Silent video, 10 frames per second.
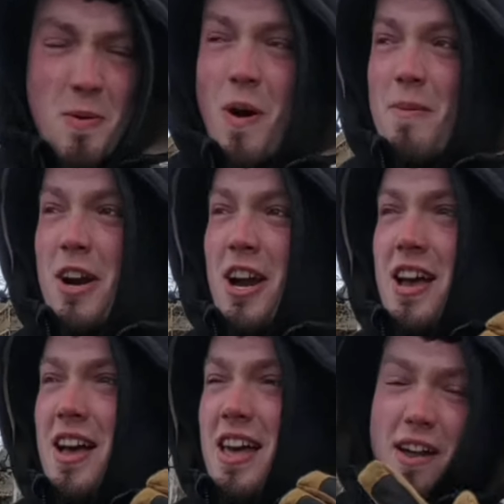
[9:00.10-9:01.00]
warmer
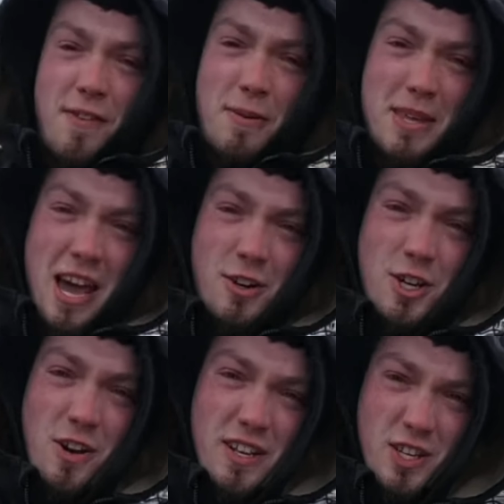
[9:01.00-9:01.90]
and I'll film the
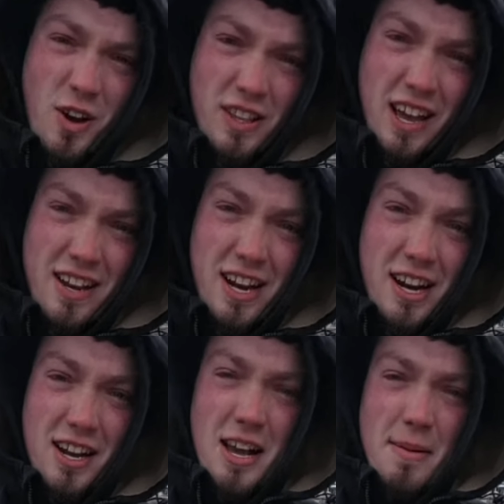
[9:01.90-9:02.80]
outro. It's cold out here.
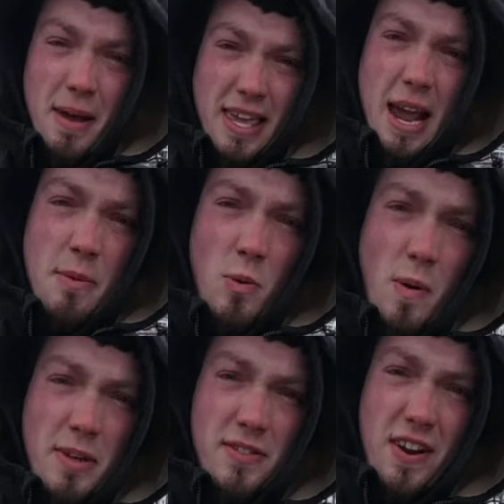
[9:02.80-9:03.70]
My camera
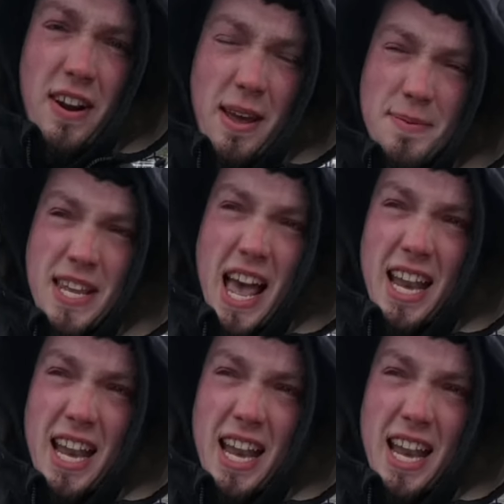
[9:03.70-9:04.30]
woman's very upset.